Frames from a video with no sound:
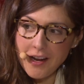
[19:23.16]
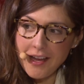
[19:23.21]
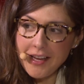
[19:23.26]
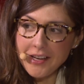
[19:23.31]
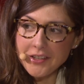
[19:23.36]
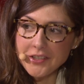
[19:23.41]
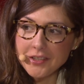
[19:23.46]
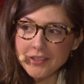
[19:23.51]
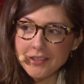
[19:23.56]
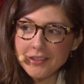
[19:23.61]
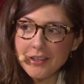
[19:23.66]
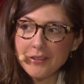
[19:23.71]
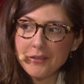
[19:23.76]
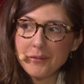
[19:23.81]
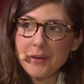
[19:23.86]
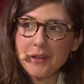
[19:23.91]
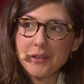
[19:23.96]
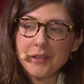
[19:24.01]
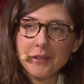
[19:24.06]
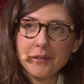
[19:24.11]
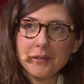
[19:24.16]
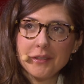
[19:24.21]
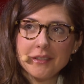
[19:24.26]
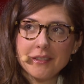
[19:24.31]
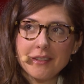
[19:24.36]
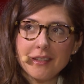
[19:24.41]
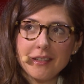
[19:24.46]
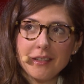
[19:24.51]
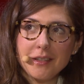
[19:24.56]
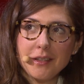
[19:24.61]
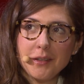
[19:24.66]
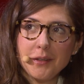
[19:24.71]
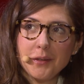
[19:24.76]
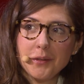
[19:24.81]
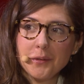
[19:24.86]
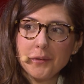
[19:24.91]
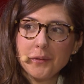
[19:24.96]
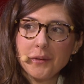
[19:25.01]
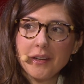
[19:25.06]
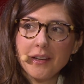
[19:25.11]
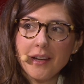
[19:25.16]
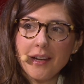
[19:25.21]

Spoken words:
I actually love about you is that you